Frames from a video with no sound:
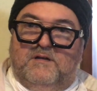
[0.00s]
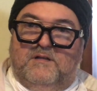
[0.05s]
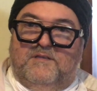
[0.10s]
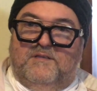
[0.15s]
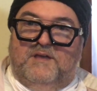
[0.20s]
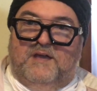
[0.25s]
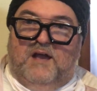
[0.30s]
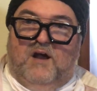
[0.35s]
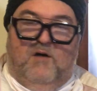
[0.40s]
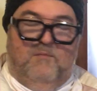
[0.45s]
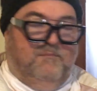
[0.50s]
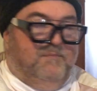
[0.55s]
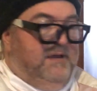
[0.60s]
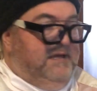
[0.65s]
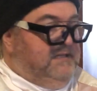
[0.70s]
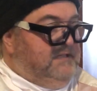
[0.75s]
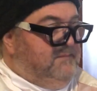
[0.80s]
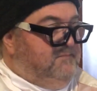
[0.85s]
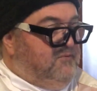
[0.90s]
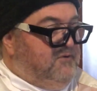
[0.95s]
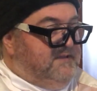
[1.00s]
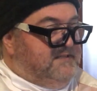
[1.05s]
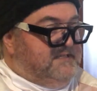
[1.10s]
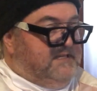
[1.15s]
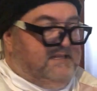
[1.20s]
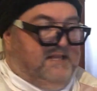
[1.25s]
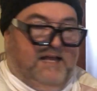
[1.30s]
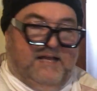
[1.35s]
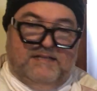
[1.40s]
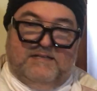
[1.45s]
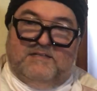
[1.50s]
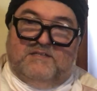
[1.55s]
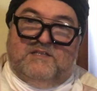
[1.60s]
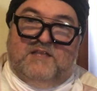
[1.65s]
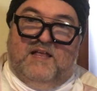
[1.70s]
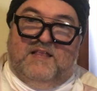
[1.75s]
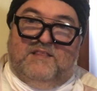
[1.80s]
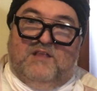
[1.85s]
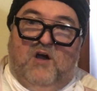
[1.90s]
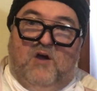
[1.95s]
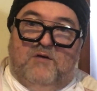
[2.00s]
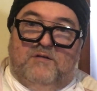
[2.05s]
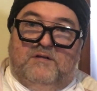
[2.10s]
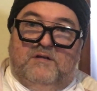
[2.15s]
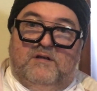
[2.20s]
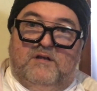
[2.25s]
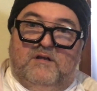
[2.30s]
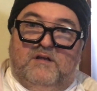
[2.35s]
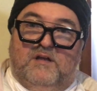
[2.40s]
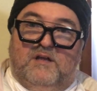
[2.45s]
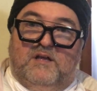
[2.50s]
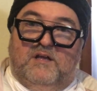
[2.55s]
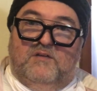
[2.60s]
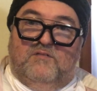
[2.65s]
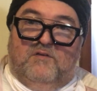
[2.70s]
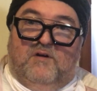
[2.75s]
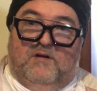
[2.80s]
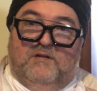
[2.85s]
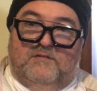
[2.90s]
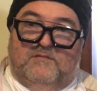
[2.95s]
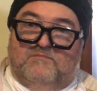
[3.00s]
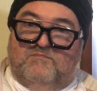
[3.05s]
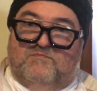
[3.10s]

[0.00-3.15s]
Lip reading: there, I'm barely pressing that note, right?